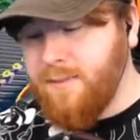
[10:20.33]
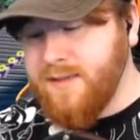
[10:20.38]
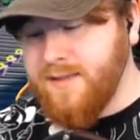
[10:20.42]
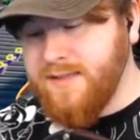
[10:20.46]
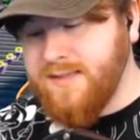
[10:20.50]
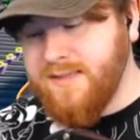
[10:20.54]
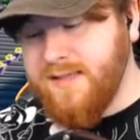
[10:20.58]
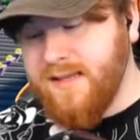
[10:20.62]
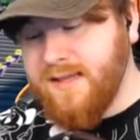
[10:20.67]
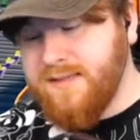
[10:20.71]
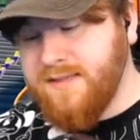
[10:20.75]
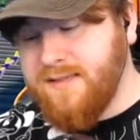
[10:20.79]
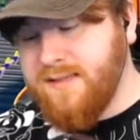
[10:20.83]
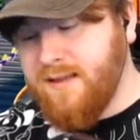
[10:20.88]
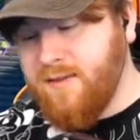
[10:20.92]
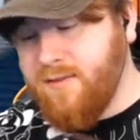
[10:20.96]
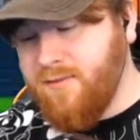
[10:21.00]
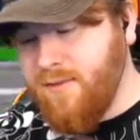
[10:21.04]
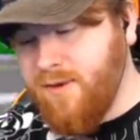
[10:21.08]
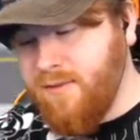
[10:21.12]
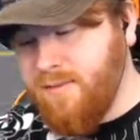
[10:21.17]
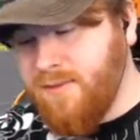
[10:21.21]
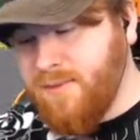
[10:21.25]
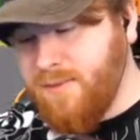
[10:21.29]
it 60
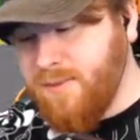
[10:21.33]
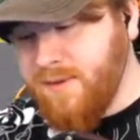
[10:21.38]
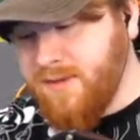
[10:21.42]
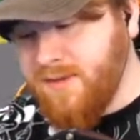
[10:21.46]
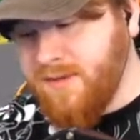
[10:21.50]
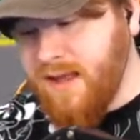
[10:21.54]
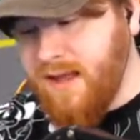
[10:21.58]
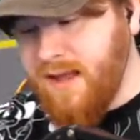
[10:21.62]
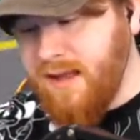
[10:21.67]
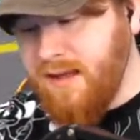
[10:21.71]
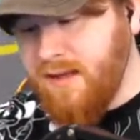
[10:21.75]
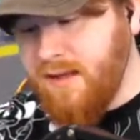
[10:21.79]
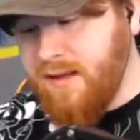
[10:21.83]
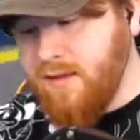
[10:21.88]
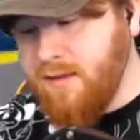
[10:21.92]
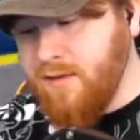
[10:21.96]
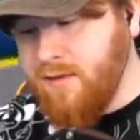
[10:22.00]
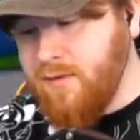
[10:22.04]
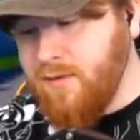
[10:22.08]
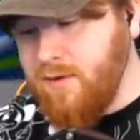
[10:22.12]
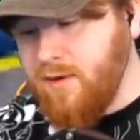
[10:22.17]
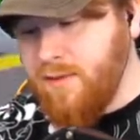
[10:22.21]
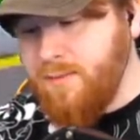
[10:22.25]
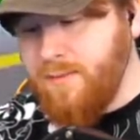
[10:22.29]
frames per
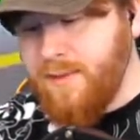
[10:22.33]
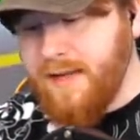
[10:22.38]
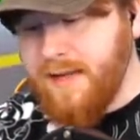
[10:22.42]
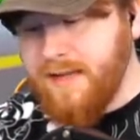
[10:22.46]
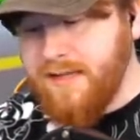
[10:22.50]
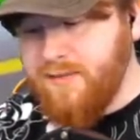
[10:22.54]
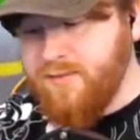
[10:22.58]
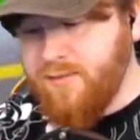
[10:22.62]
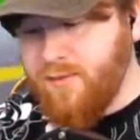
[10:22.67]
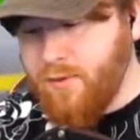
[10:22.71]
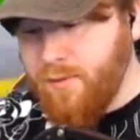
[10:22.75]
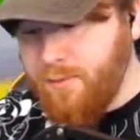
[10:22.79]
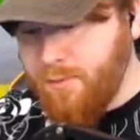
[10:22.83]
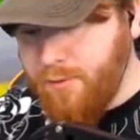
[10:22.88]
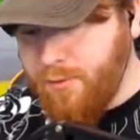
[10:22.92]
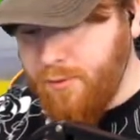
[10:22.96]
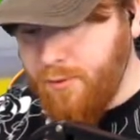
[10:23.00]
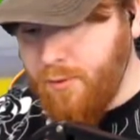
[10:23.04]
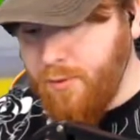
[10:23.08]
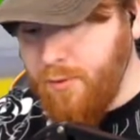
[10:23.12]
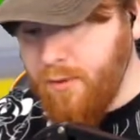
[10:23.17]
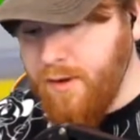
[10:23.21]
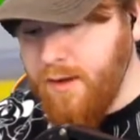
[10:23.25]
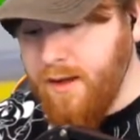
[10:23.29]
second on a PS4
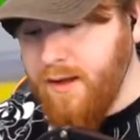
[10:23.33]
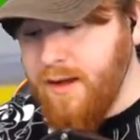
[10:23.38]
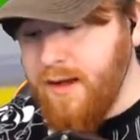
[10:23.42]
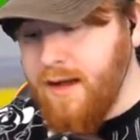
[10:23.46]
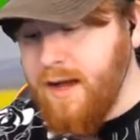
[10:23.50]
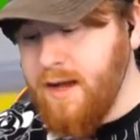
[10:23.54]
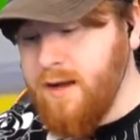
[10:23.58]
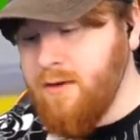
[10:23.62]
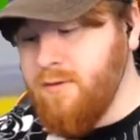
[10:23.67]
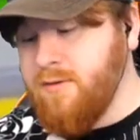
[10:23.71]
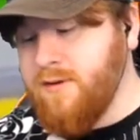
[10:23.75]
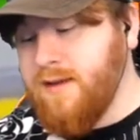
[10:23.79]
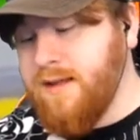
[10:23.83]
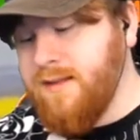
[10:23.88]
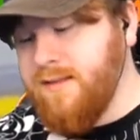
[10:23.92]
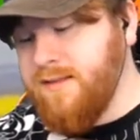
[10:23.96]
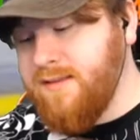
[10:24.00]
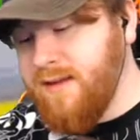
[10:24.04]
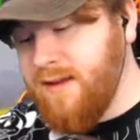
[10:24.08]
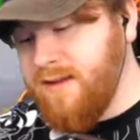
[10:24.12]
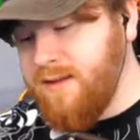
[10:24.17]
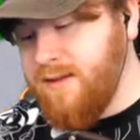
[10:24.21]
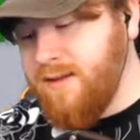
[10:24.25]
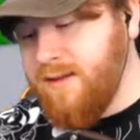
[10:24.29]
Pro, and I will
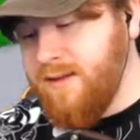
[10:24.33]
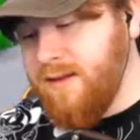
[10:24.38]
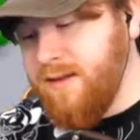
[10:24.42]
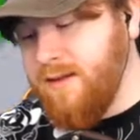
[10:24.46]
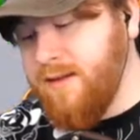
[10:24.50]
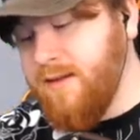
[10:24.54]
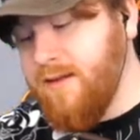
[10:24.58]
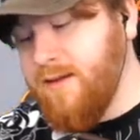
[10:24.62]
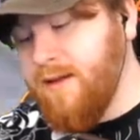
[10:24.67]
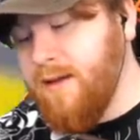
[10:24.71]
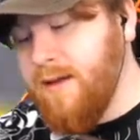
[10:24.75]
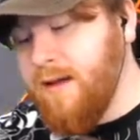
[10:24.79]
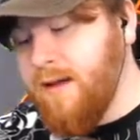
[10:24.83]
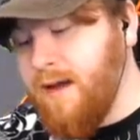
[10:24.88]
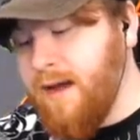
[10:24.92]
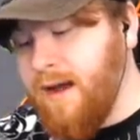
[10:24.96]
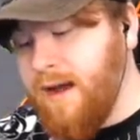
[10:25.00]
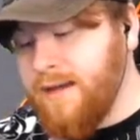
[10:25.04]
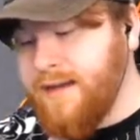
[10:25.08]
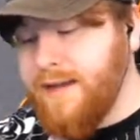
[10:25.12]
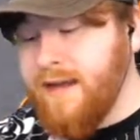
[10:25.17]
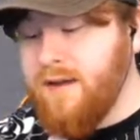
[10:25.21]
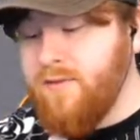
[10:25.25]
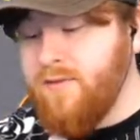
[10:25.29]
continue that.
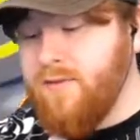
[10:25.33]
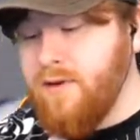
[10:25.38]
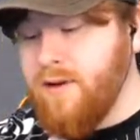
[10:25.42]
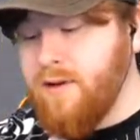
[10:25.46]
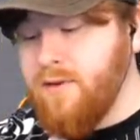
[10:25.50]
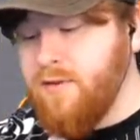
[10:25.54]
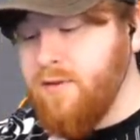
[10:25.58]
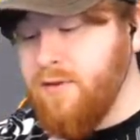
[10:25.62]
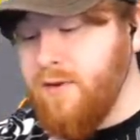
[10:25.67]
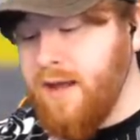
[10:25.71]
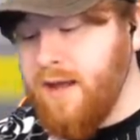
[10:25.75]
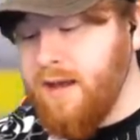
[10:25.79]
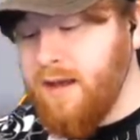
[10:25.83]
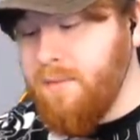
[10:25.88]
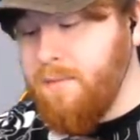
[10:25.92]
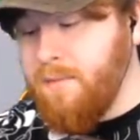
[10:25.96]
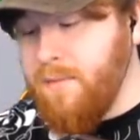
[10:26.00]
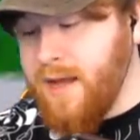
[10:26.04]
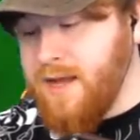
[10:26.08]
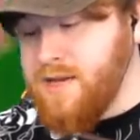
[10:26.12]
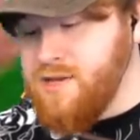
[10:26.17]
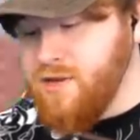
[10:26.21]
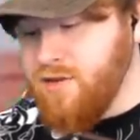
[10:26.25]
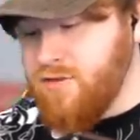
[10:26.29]
I can't really do any
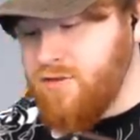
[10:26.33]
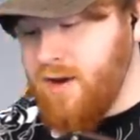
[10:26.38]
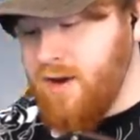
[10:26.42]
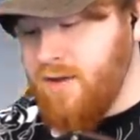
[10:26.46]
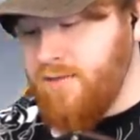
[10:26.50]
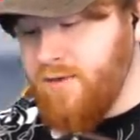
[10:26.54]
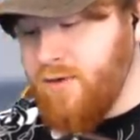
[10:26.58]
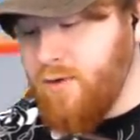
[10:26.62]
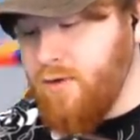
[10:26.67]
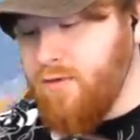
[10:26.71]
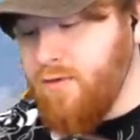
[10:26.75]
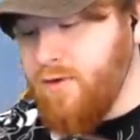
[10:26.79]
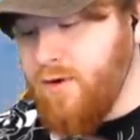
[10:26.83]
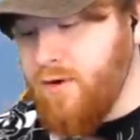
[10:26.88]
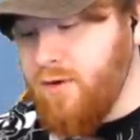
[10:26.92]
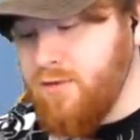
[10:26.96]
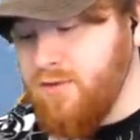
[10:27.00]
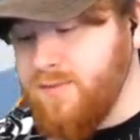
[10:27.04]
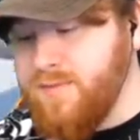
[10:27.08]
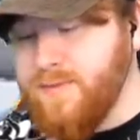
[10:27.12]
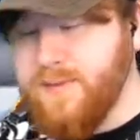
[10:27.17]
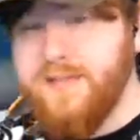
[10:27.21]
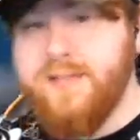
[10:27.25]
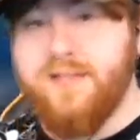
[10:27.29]
major graphic
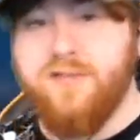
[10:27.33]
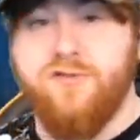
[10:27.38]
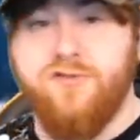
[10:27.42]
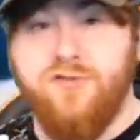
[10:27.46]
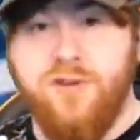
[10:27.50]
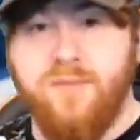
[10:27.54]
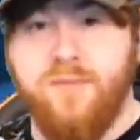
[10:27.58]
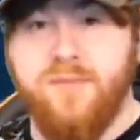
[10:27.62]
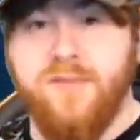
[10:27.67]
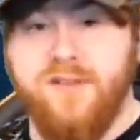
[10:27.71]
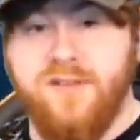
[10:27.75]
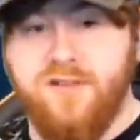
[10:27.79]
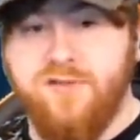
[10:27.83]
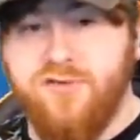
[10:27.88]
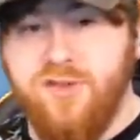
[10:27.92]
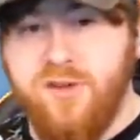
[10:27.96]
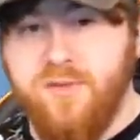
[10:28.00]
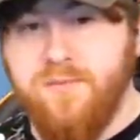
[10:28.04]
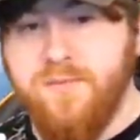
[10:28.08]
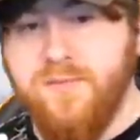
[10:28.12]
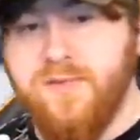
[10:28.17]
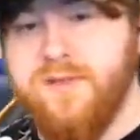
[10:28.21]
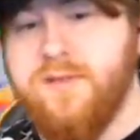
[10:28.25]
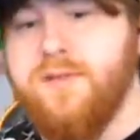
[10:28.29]
overhauls because dreams is
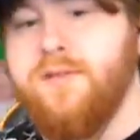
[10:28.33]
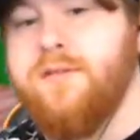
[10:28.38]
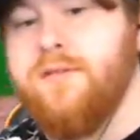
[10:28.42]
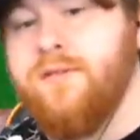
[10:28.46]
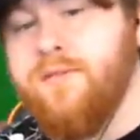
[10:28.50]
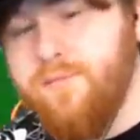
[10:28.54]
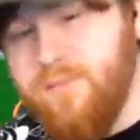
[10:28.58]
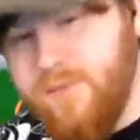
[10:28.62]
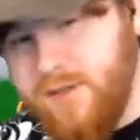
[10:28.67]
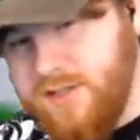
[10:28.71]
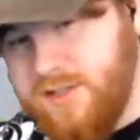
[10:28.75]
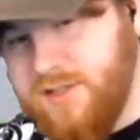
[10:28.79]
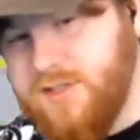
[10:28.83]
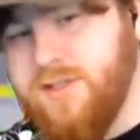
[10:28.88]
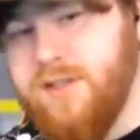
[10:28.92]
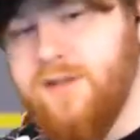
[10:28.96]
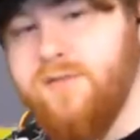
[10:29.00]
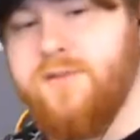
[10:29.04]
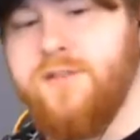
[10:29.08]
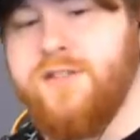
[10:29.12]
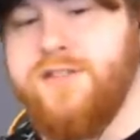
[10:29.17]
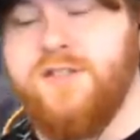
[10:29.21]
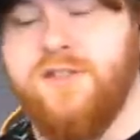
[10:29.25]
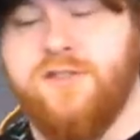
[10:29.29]
dreams, which
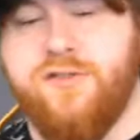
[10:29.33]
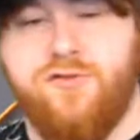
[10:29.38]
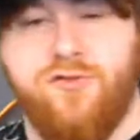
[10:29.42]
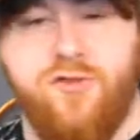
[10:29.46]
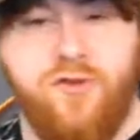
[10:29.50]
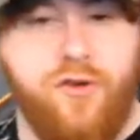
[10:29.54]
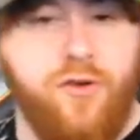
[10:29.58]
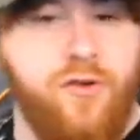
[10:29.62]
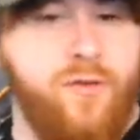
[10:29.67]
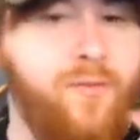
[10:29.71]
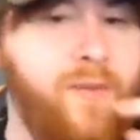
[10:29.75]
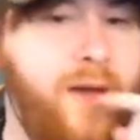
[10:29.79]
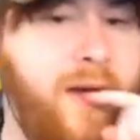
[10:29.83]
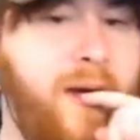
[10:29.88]
is true.